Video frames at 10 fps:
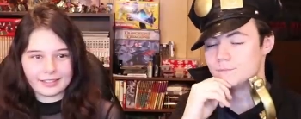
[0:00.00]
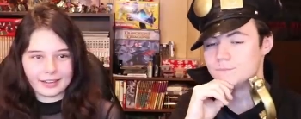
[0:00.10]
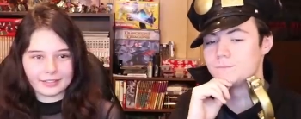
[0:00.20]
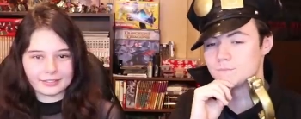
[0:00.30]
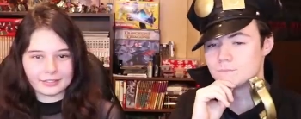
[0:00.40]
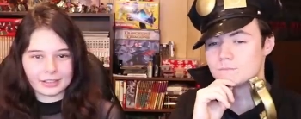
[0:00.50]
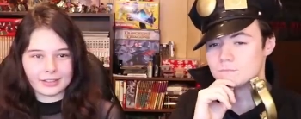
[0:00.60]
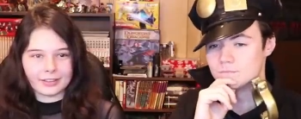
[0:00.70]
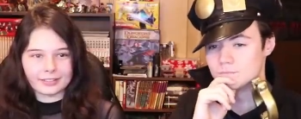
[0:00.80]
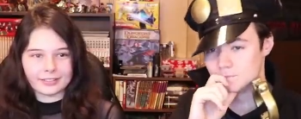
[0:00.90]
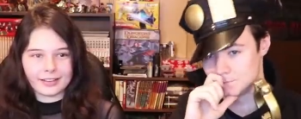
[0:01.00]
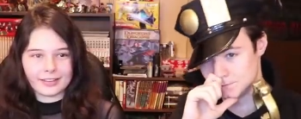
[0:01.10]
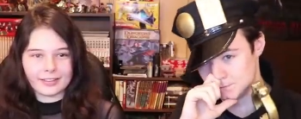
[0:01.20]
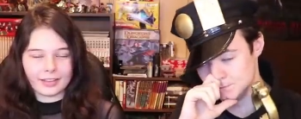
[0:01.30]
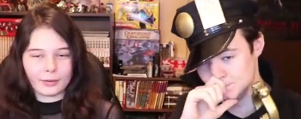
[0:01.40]
Speaker 1: Like
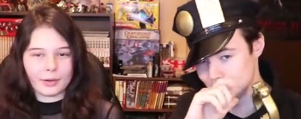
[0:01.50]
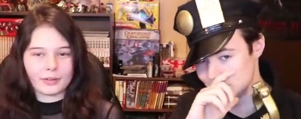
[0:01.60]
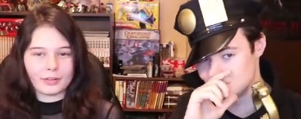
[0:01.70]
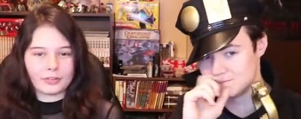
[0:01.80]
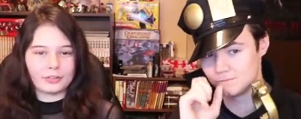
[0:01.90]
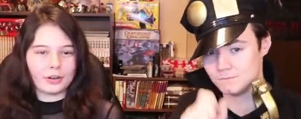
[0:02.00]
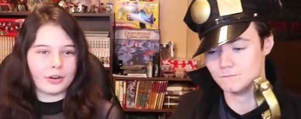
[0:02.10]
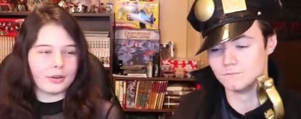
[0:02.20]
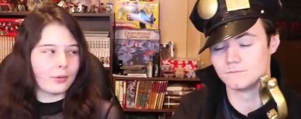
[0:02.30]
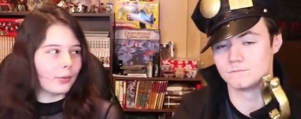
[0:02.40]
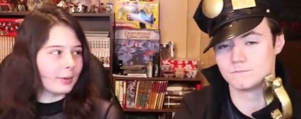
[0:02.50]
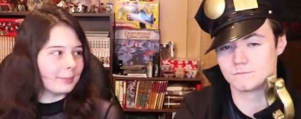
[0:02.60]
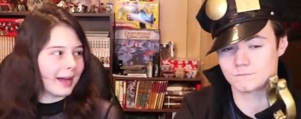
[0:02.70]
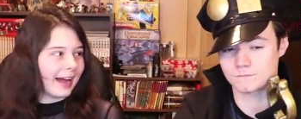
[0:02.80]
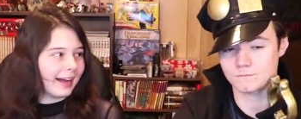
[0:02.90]
regardless, like whether it's good or
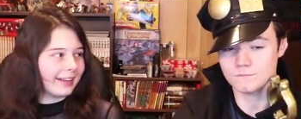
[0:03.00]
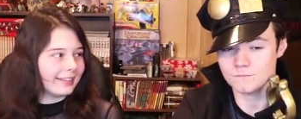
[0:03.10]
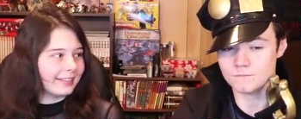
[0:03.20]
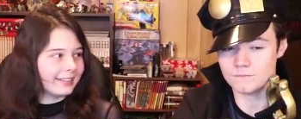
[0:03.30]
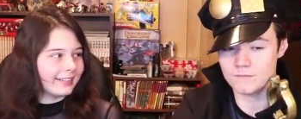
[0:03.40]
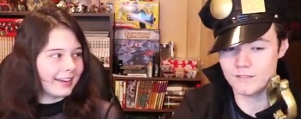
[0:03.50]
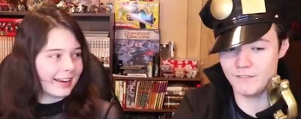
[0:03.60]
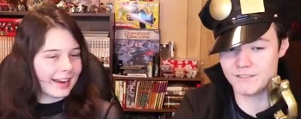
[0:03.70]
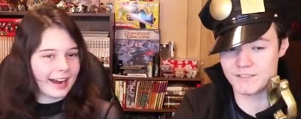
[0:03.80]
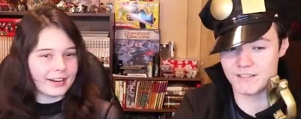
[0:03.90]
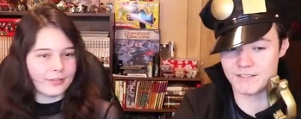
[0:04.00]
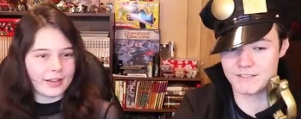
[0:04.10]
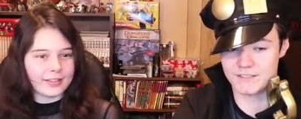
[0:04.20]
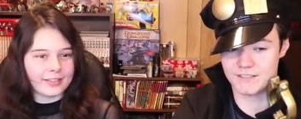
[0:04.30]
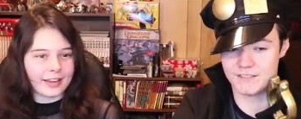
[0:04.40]
bad, it this kind like, of
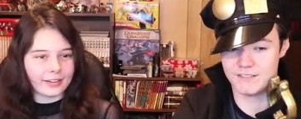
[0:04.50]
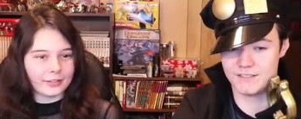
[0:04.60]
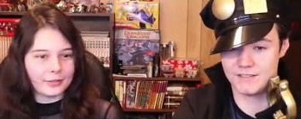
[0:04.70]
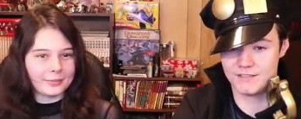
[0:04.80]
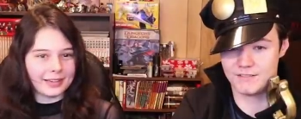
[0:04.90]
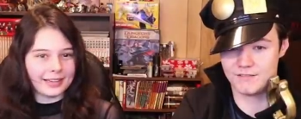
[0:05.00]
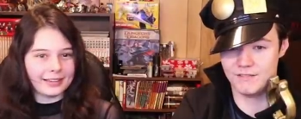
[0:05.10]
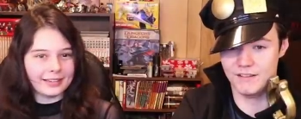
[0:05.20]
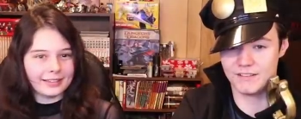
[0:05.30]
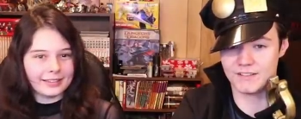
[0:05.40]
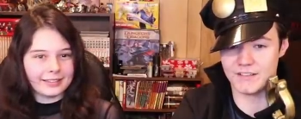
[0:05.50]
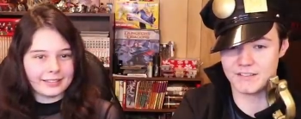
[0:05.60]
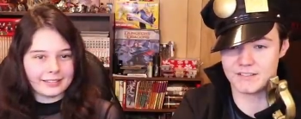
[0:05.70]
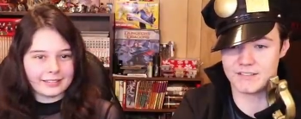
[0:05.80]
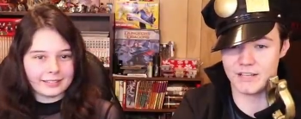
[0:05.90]
unsettles me.
Speaker 2: This is
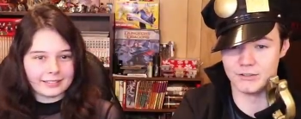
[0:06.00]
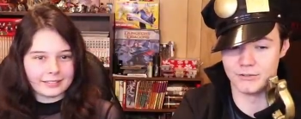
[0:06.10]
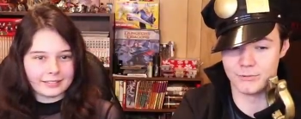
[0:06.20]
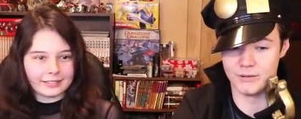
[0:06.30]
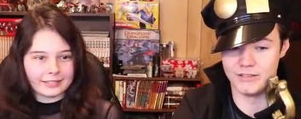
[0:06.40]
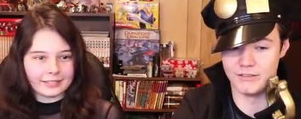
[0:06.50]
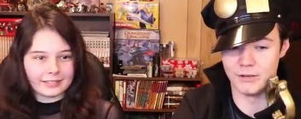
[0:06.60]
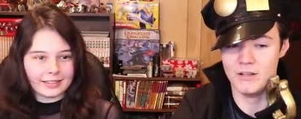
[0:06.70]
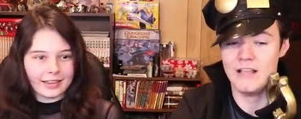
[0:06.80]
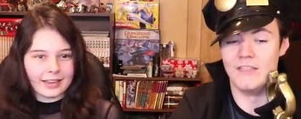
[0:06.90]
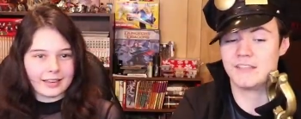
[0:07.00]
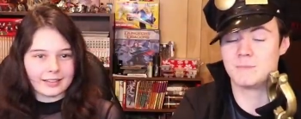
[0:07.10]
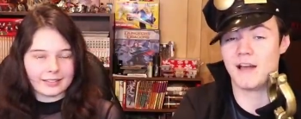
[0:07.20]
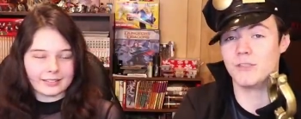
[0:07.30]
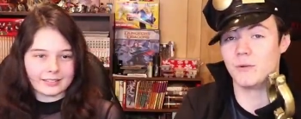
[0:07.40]
like stellar 3D though. This,
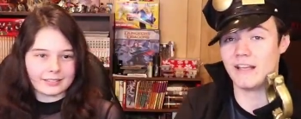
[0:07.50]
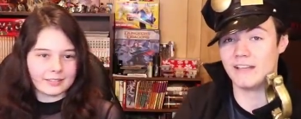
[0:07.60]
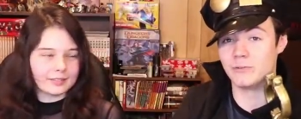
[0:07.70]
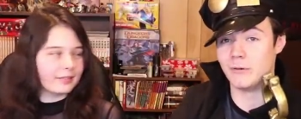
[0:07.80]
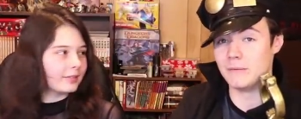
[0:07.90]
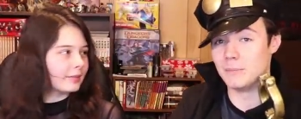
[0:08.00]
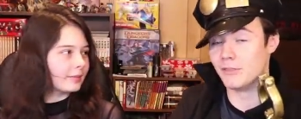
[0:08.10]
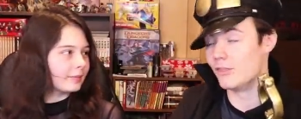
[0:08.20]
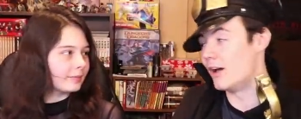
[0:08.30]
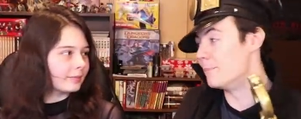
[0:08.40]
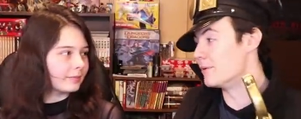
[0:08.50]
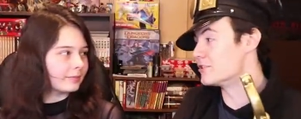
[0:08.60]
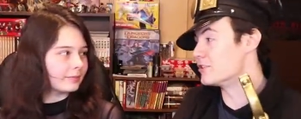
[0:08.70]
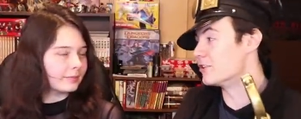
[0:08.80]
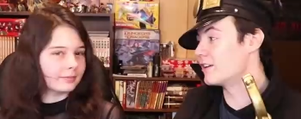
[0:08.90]
by the way, is what people thought
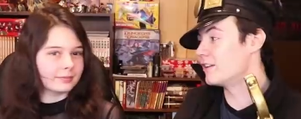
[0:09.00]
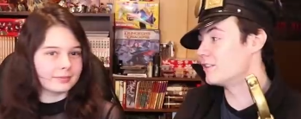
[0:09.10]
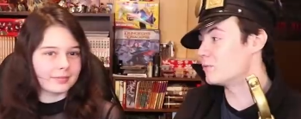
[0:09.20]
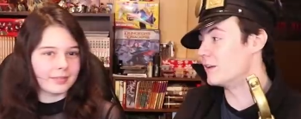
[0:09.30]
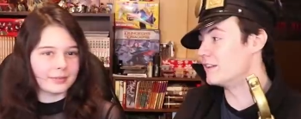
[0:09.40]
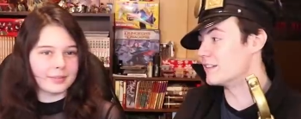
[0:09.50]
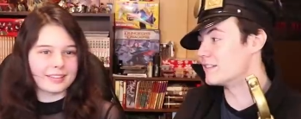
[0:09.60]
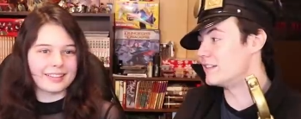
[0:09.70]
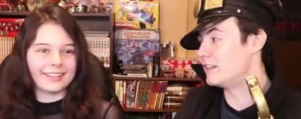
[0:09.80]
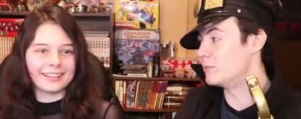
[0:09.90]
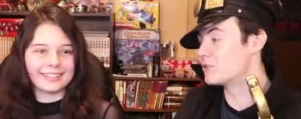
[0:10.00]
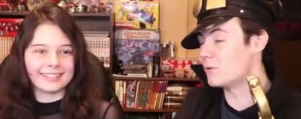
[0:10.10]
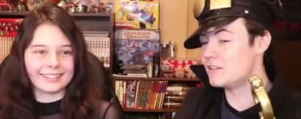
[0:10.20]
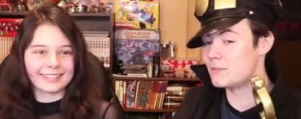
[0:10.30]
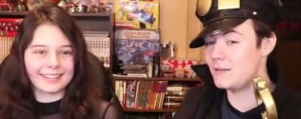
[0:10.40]
Berserk 2016 was, was
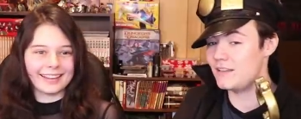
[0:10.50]
going to, be,